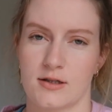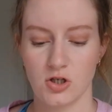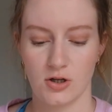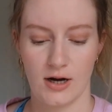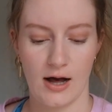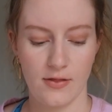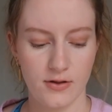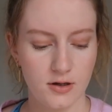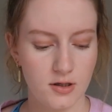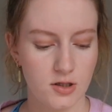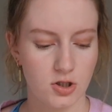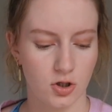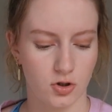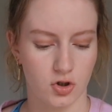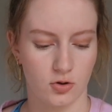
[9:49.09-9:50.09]
So other
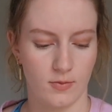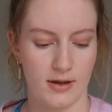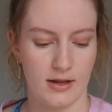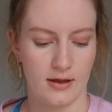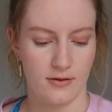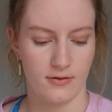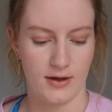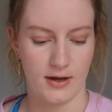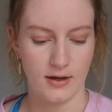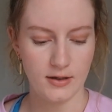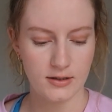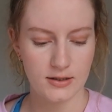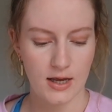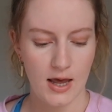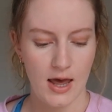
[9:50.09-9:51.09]
social media
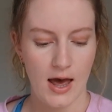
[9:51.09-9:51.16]
things,